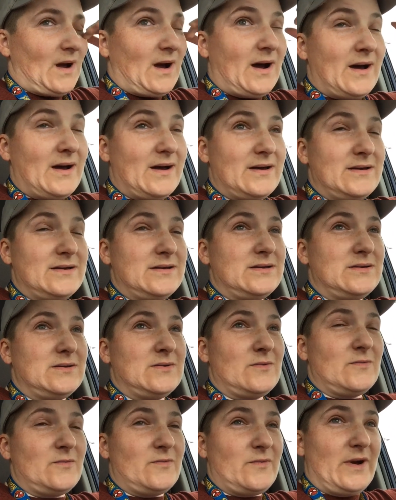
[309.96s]

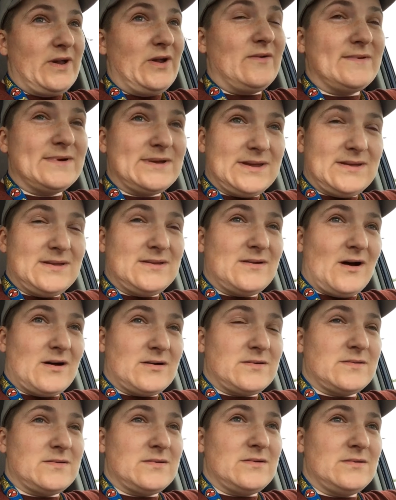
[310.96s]
I went over to the
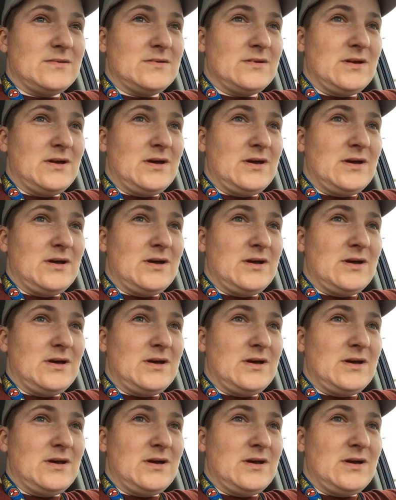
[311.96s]
doctor's